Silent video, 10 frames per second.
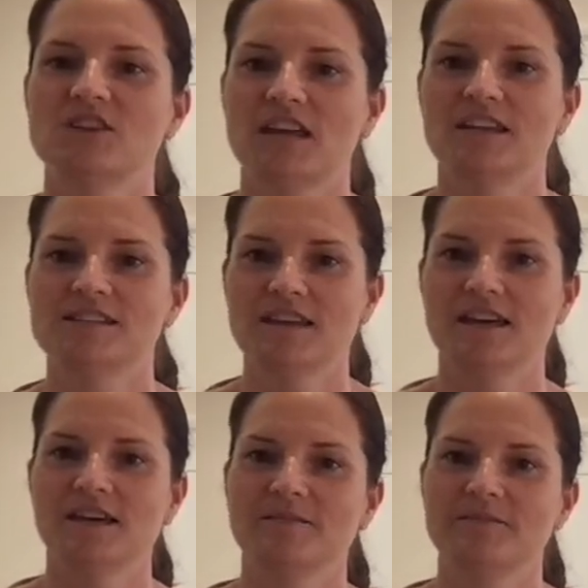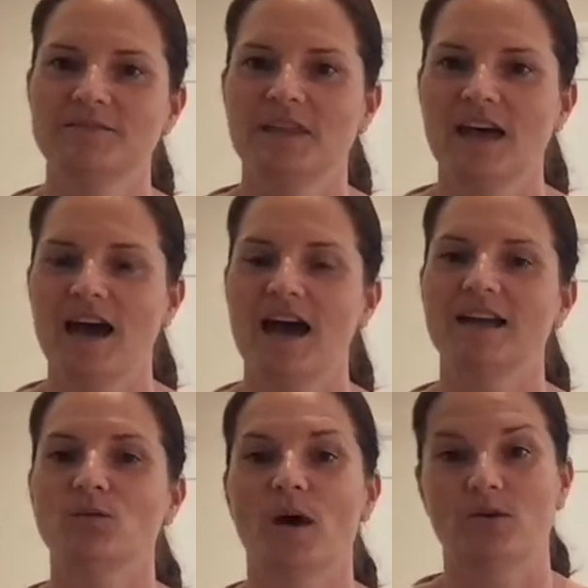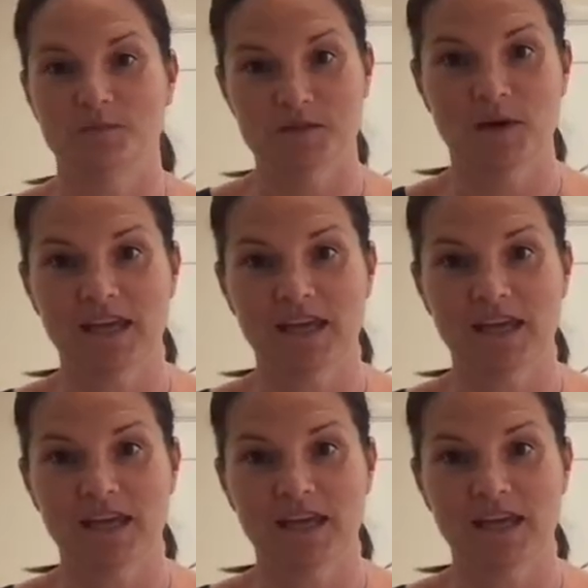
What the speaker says: Jenkins here and welcome to my